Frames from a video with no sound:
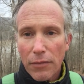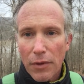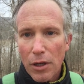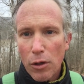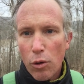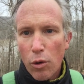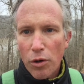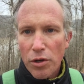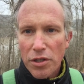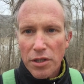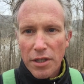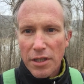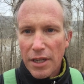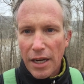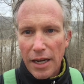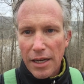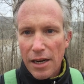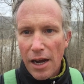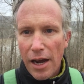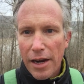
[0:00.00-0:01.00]
horses
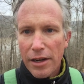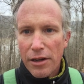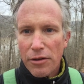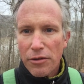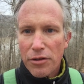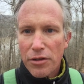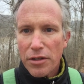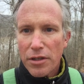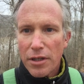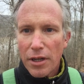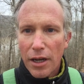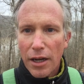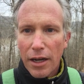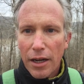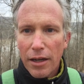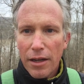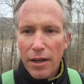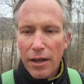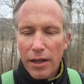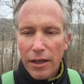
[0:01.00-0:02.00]
and hikers
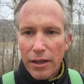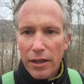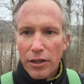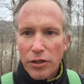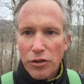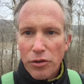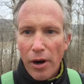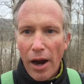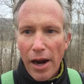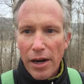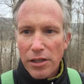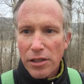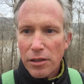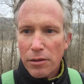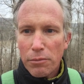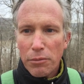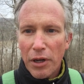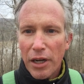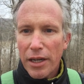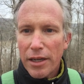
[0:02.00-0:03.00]
get
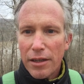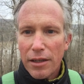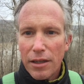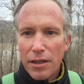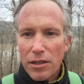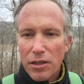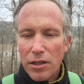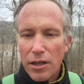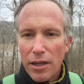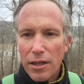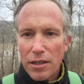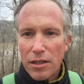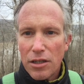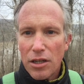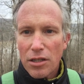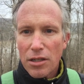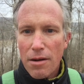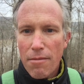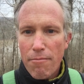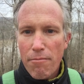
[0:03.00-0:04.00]
traction, but it's
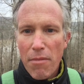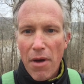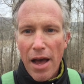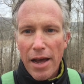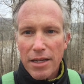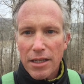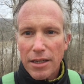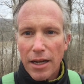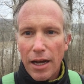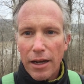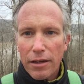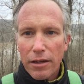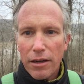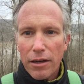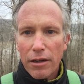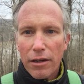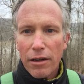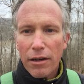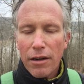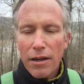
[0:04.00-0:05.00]
just a mess out
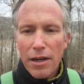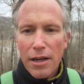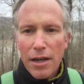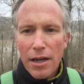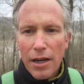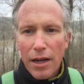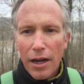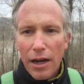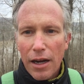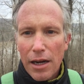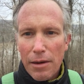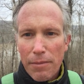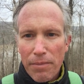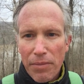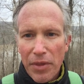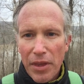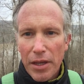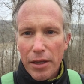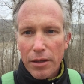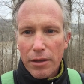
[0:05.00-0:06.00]
here.
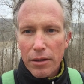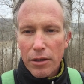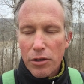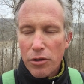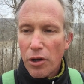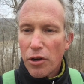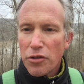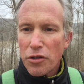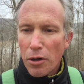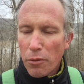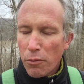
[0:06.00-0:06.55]
The trails